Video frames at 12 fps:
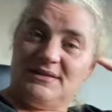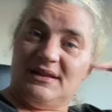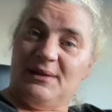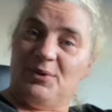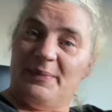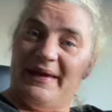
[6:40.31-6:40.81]
There
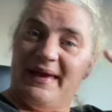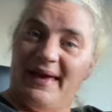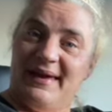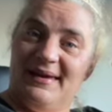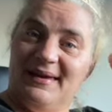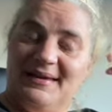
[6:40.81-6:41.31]
will be
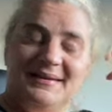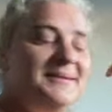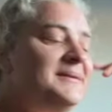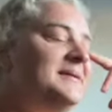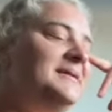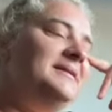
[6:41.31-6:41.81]
a
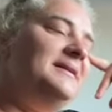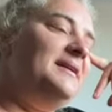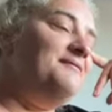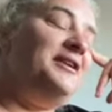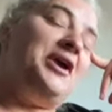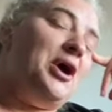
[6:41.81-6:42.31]

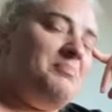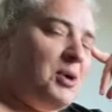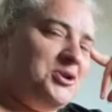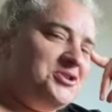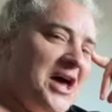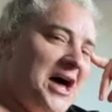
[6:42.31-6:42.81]
video
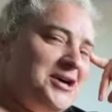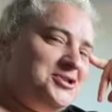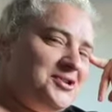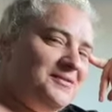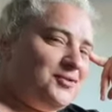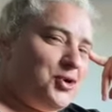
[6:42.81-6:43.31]
montage
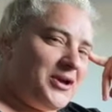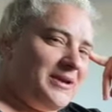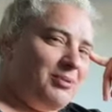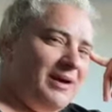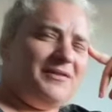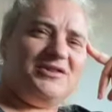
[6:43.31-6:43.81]
of cooking
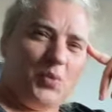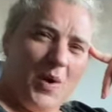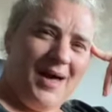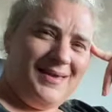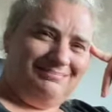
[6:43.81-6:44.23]
breakfast. Why?